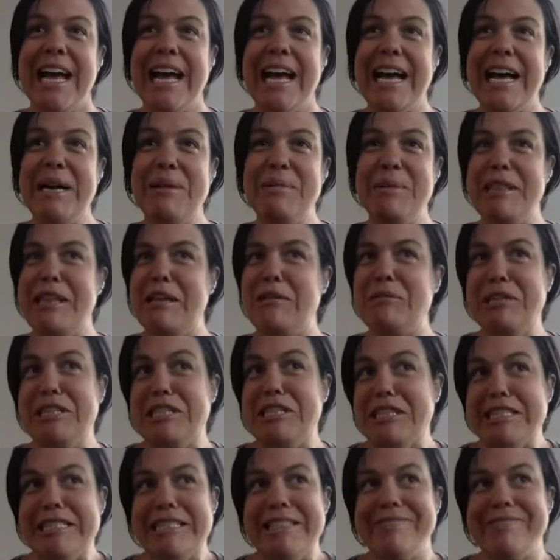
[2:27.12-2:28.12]
um, and then we
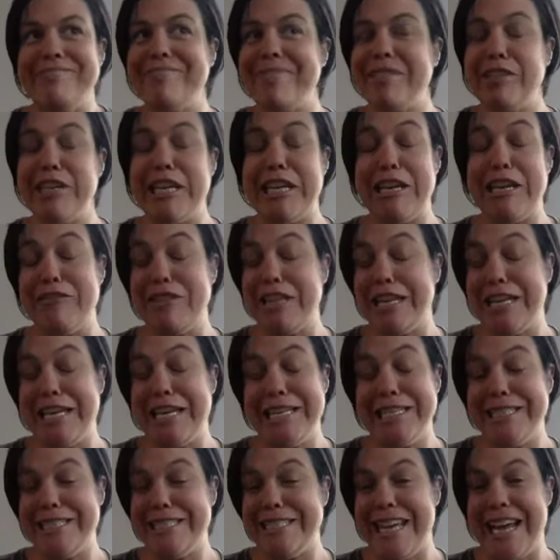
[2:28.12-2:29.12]
just we give the
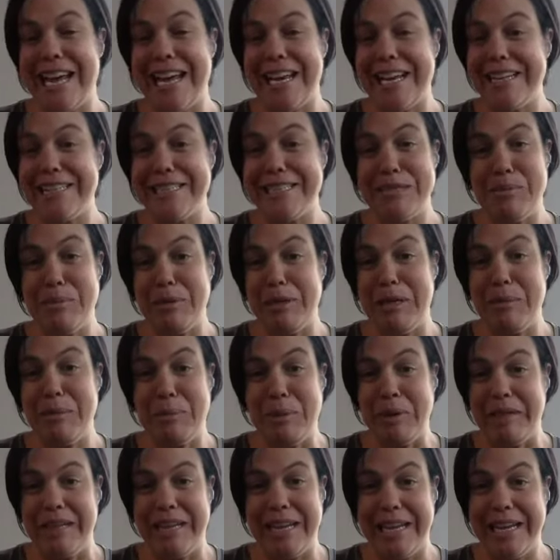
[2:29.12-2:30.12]
kids data to
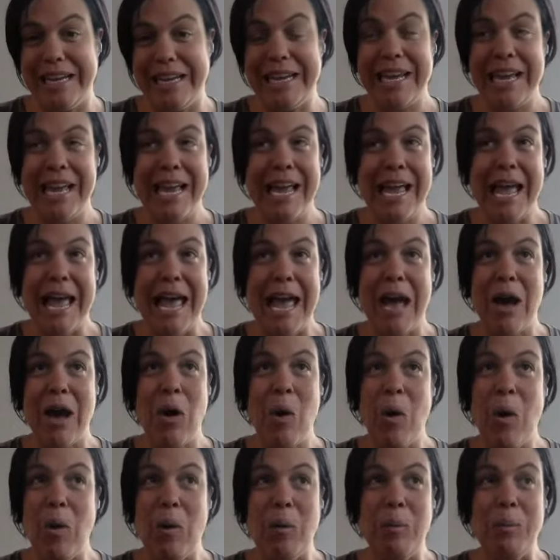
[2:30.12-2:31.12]
manipulate at
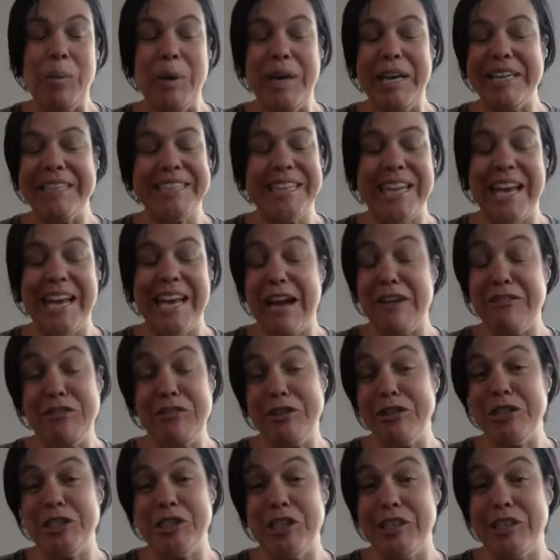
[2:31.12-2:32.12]
home but yeah
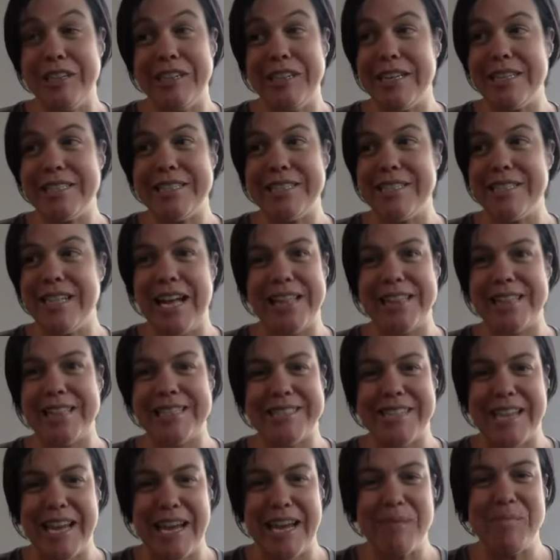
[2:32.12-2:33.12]
for sure it's not the
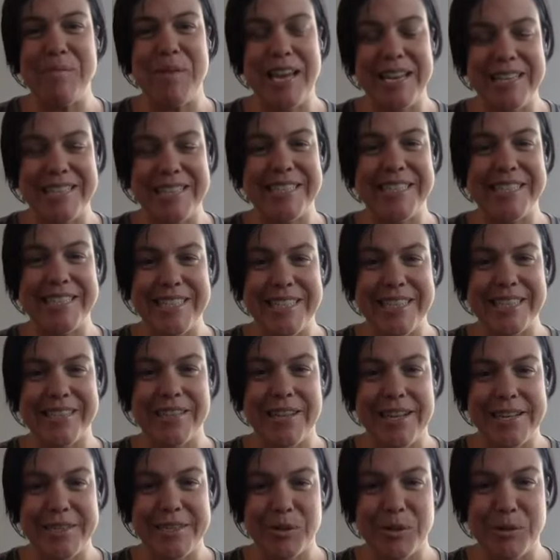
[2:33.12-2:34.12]
same as it is in the
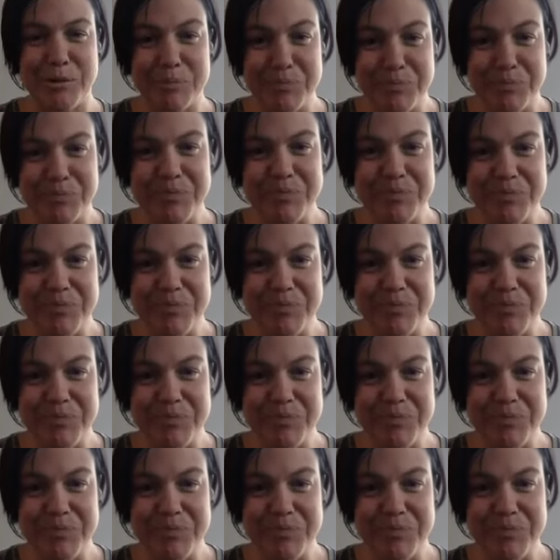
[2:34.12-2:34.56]
classroom